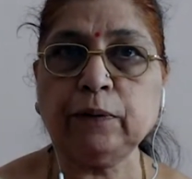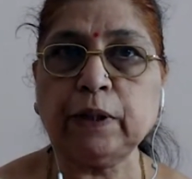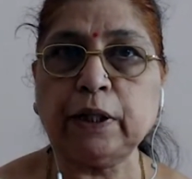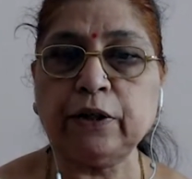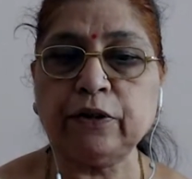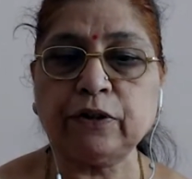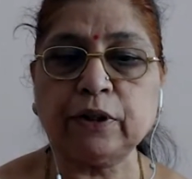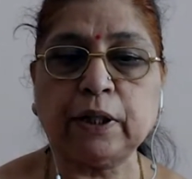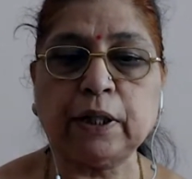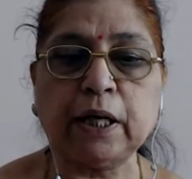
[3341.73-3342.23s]
That
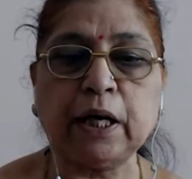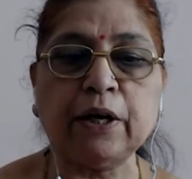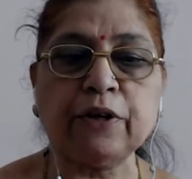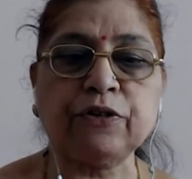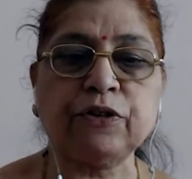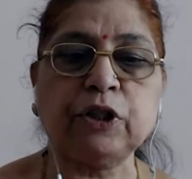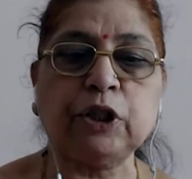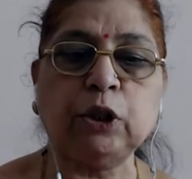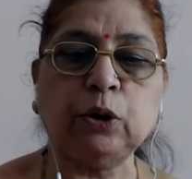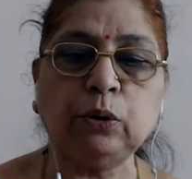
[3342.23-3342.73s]
is the
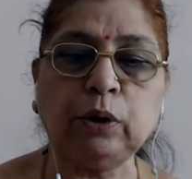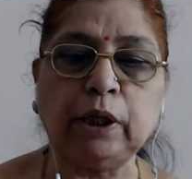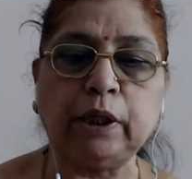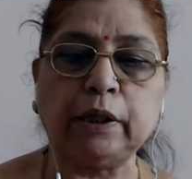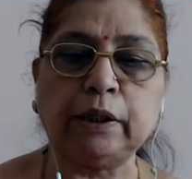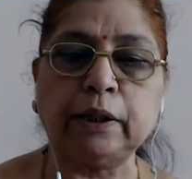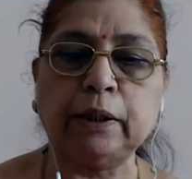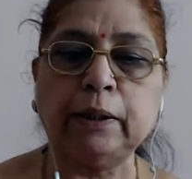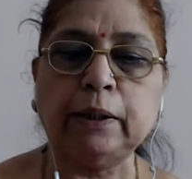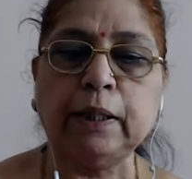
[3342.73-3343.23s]
last
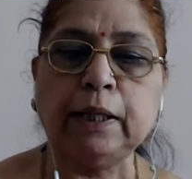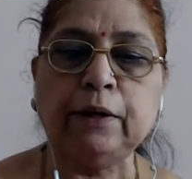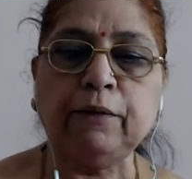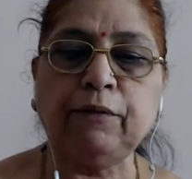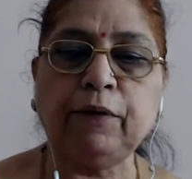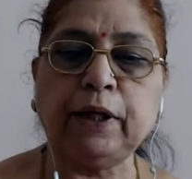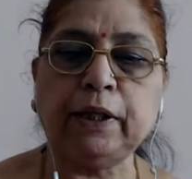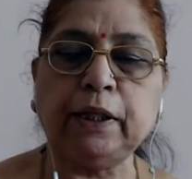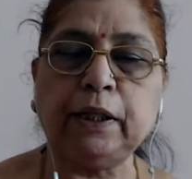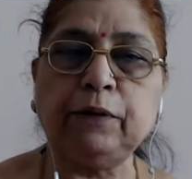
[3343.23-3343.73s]
unit,
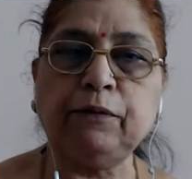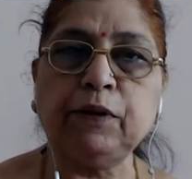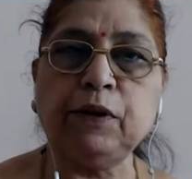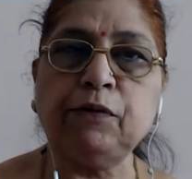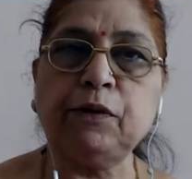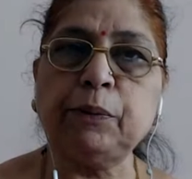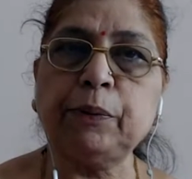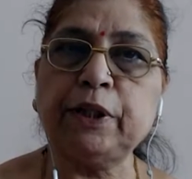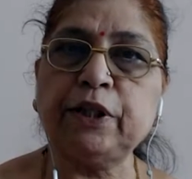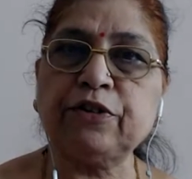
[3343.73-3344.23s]
wherein we
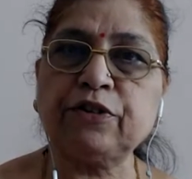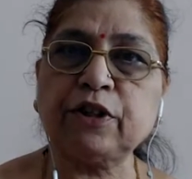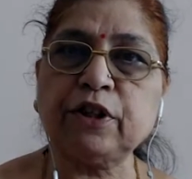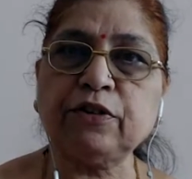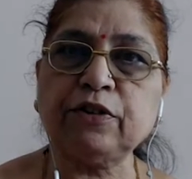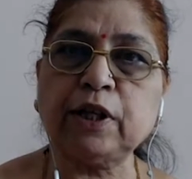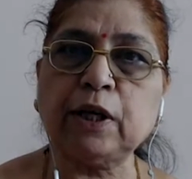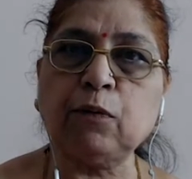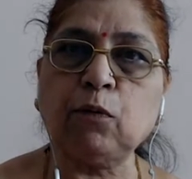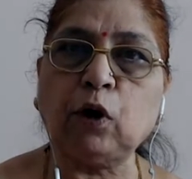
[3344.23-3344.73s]
will be
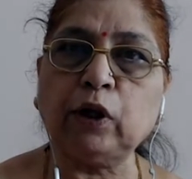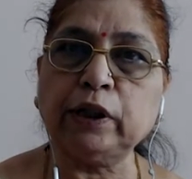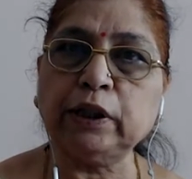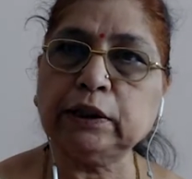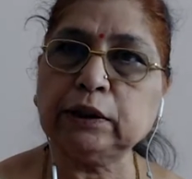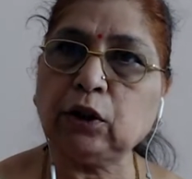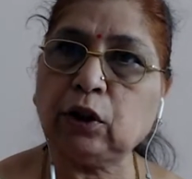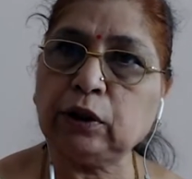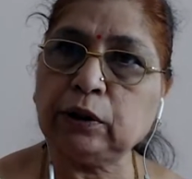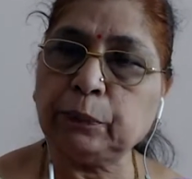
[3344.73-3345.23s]
discussing what
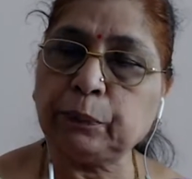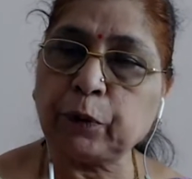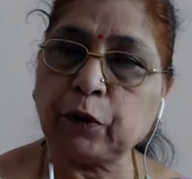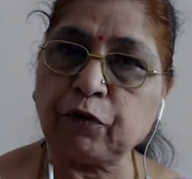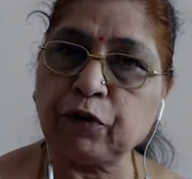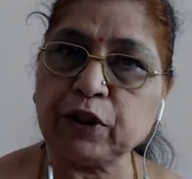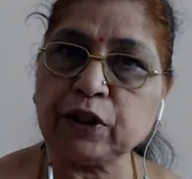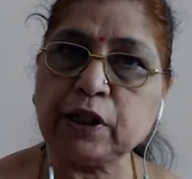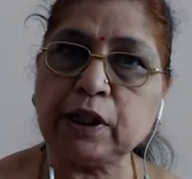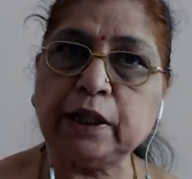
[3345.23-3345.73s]
is
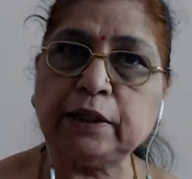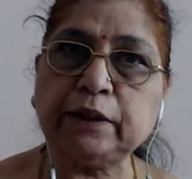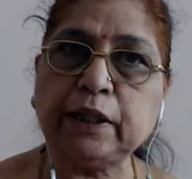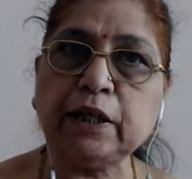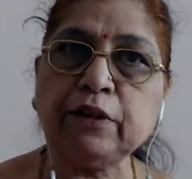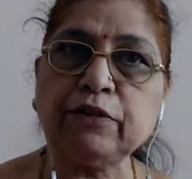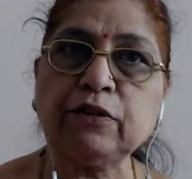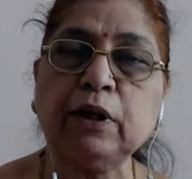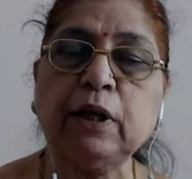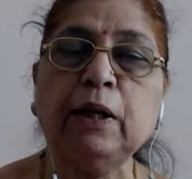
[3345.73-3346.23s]
professional
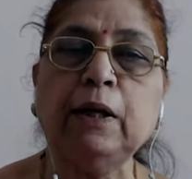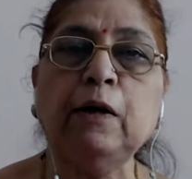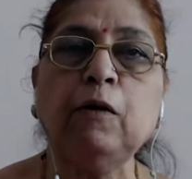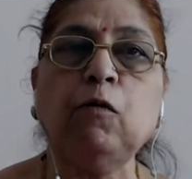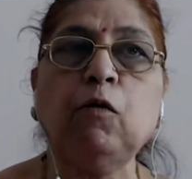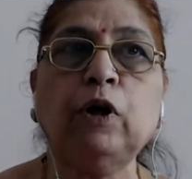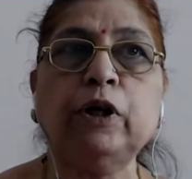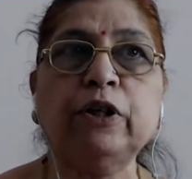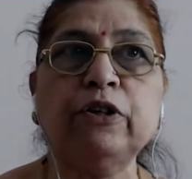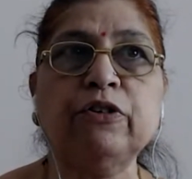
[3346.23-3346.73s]
ethics,
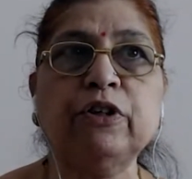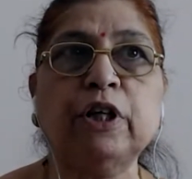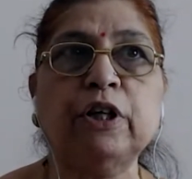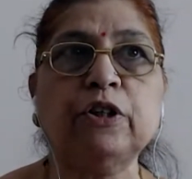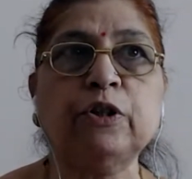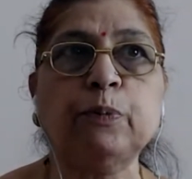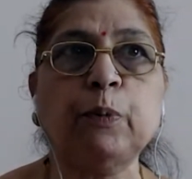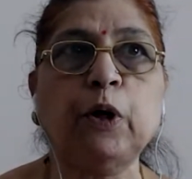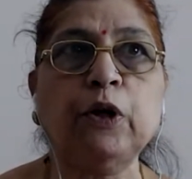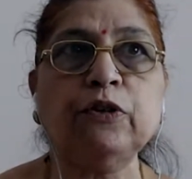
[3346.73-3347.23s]
what is the
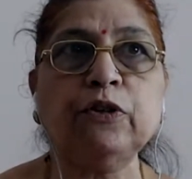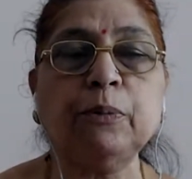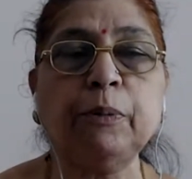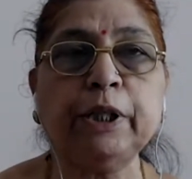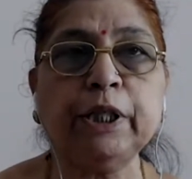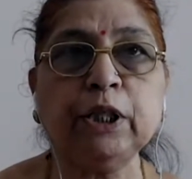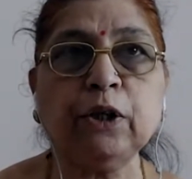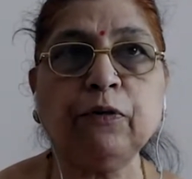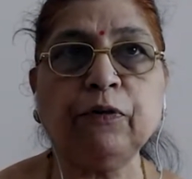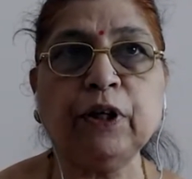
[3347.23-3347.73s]

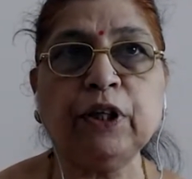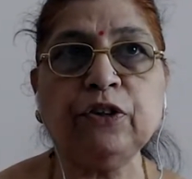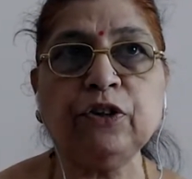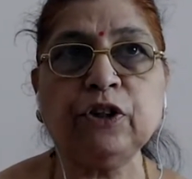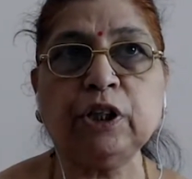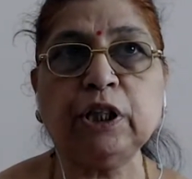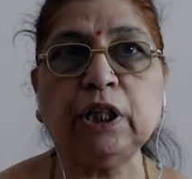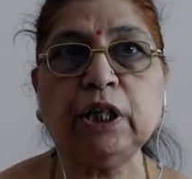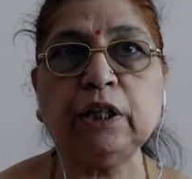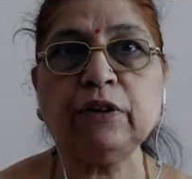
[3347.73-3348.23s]
responsibility of
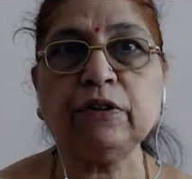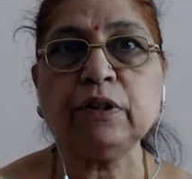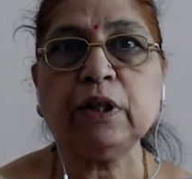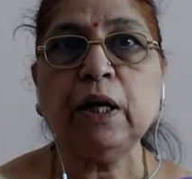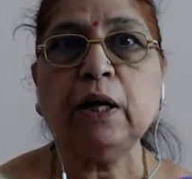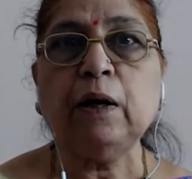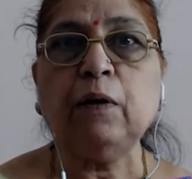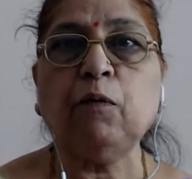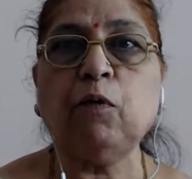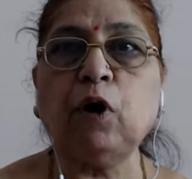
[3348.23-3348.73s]
engineers,
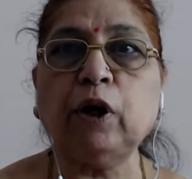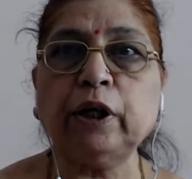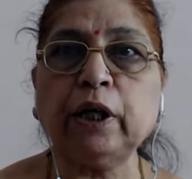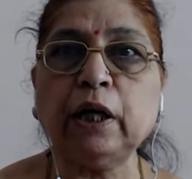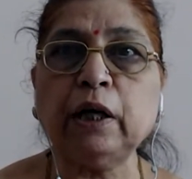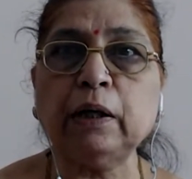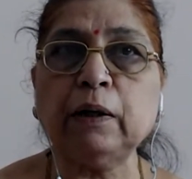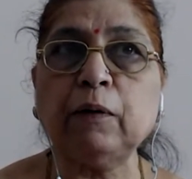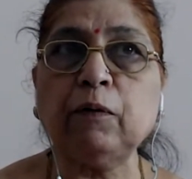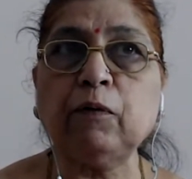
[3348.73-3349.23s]
what are